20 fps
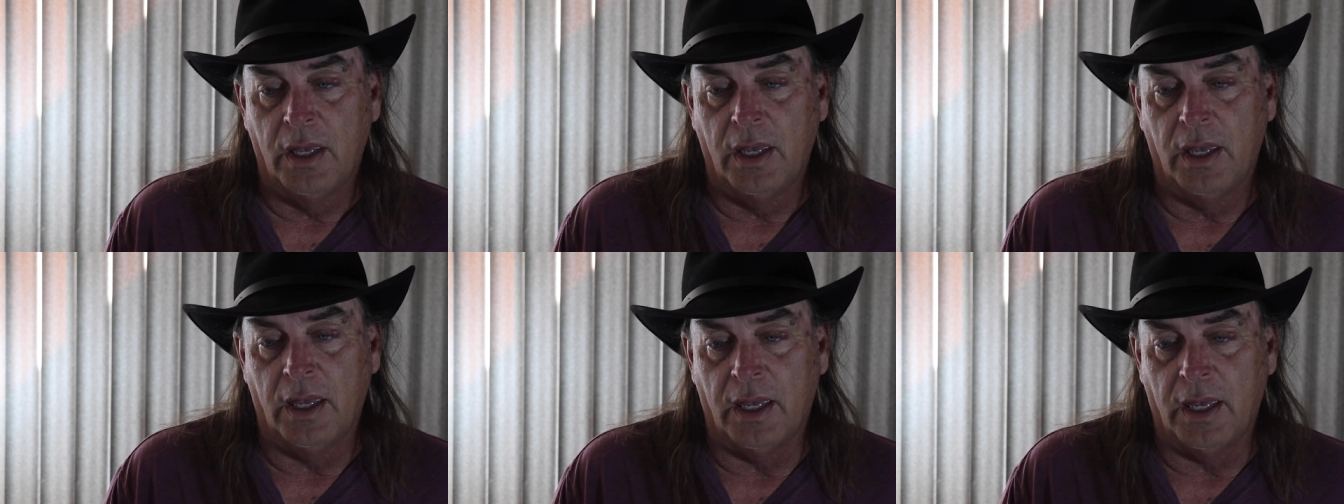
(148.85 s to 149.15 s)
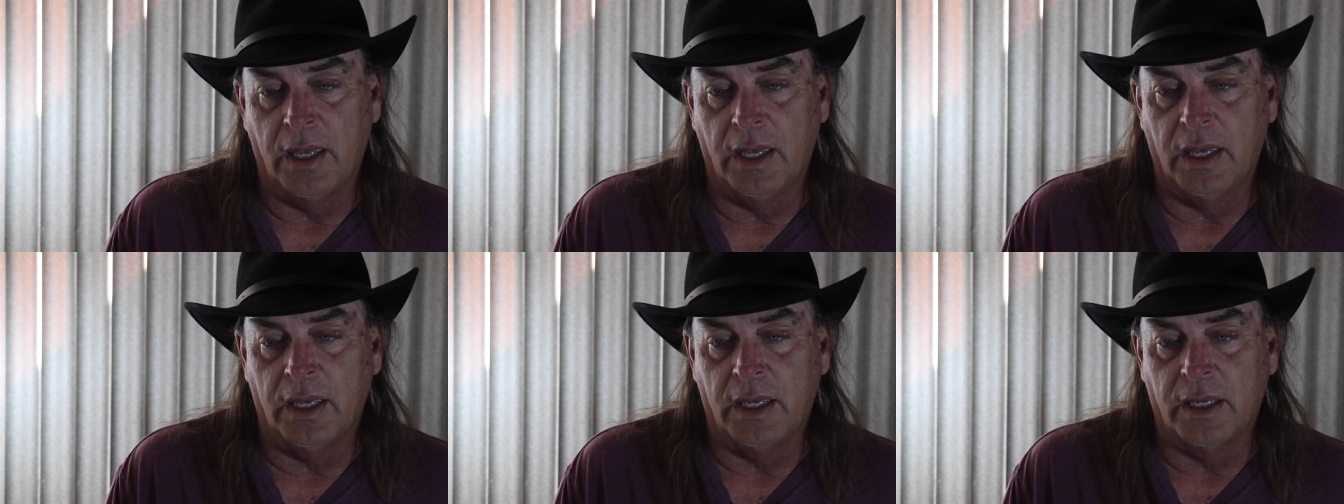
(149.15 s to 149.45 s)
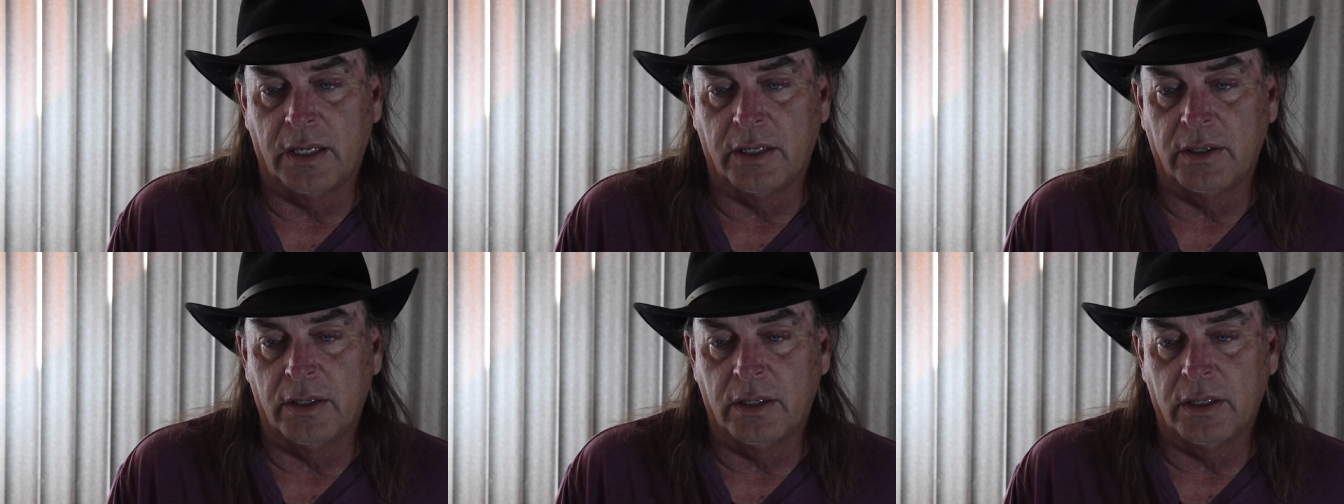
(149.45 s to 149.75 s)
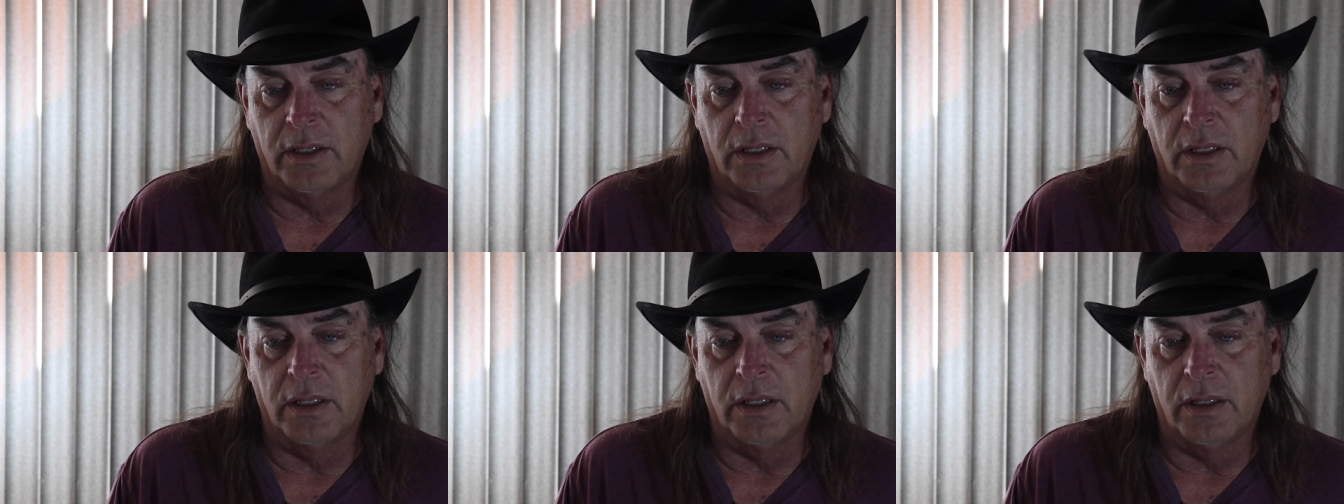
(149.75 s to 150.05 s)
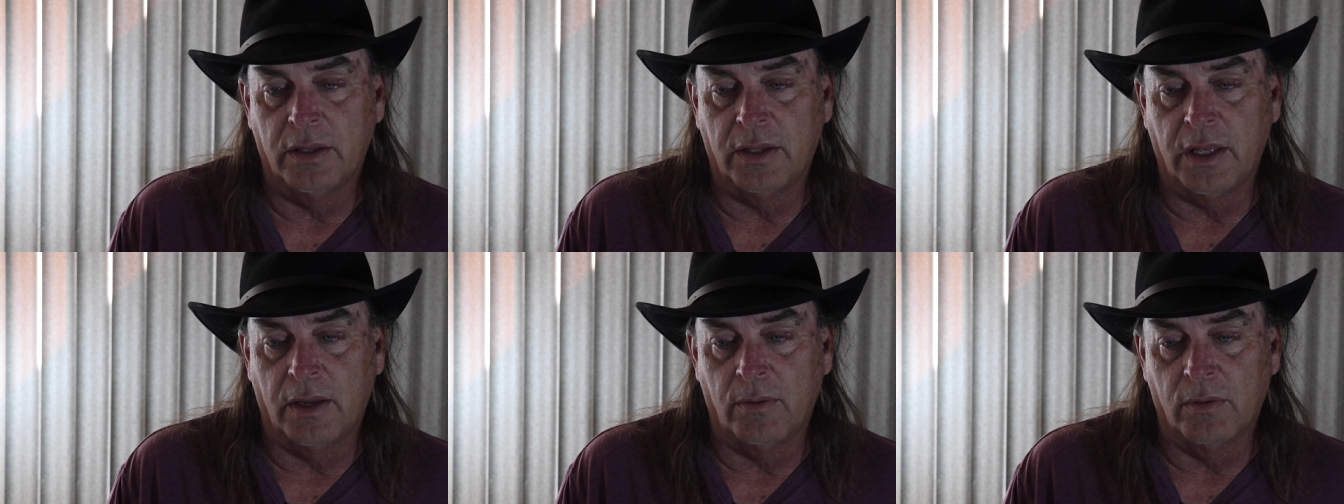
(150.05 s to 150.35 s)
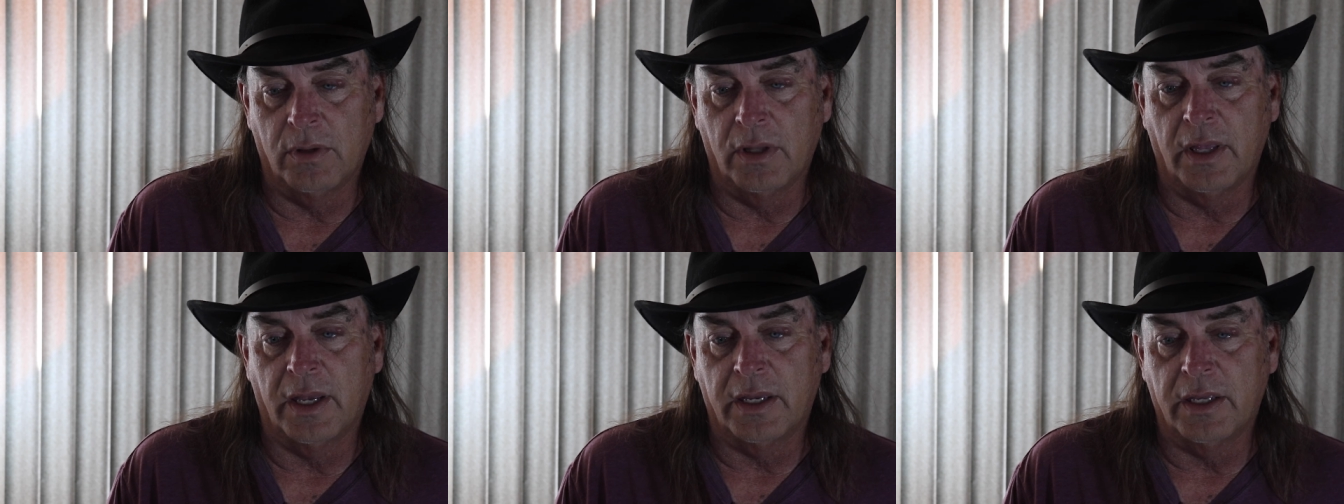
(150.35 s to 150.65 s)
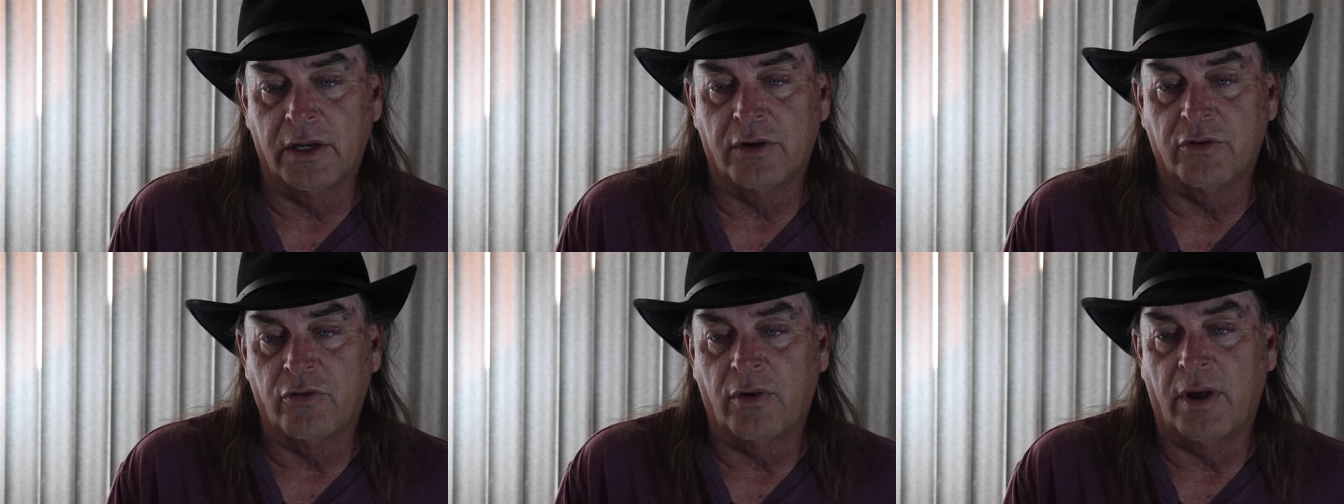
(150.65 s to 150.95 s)
and they were like
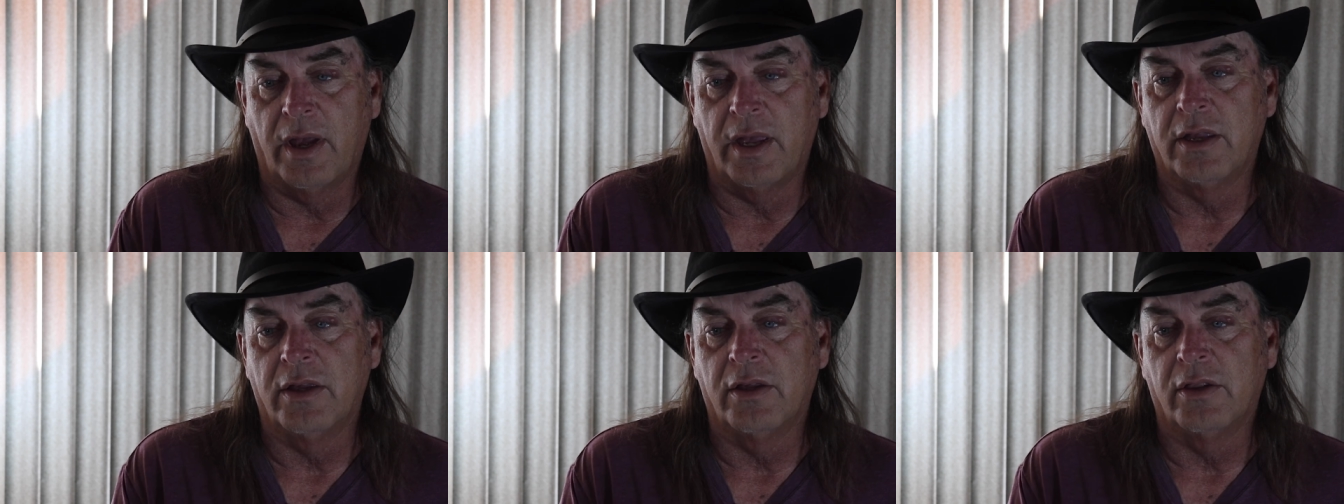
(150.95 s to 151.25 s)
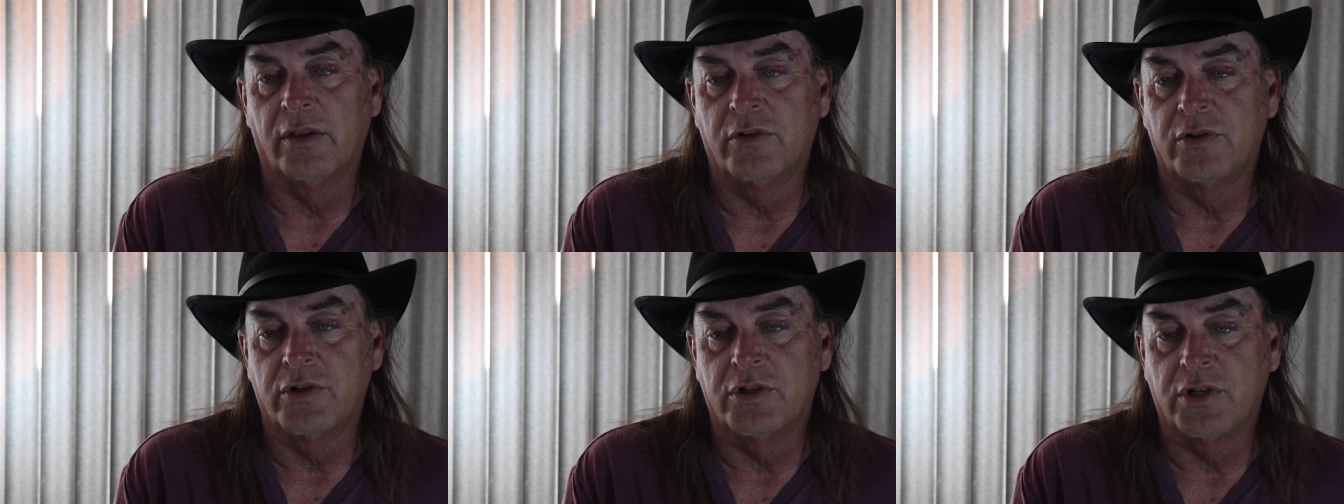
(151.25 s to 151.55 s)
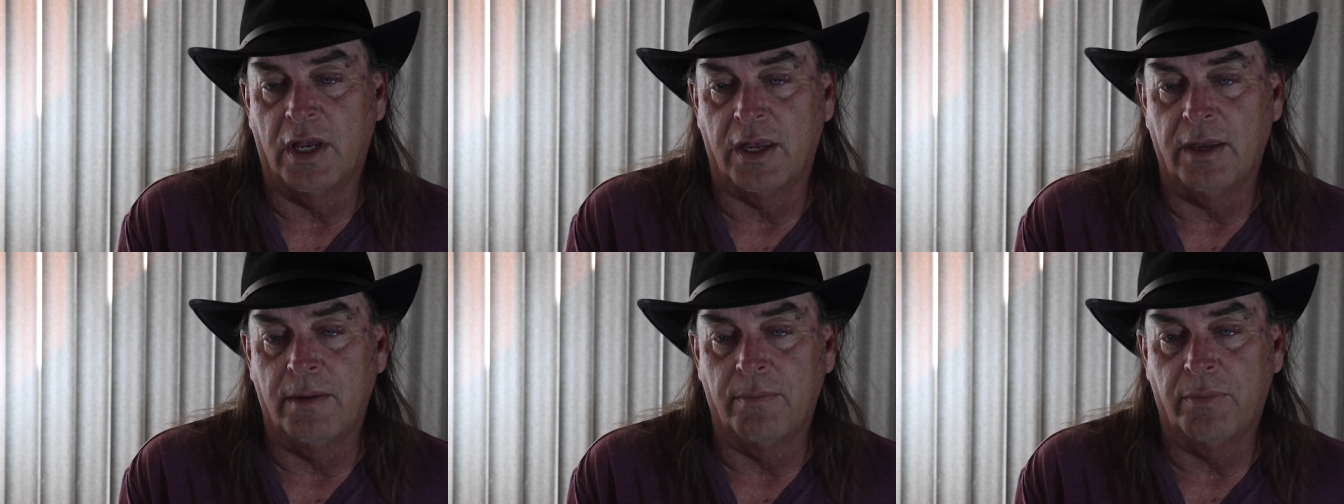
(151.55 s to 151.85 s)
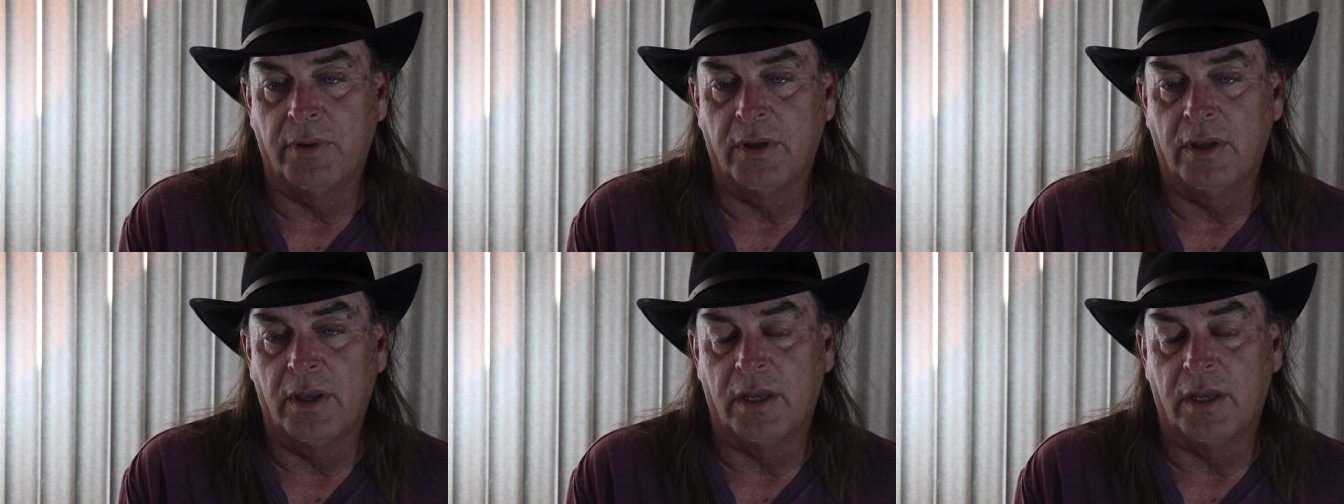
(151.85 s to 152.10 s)
in a triangular shape,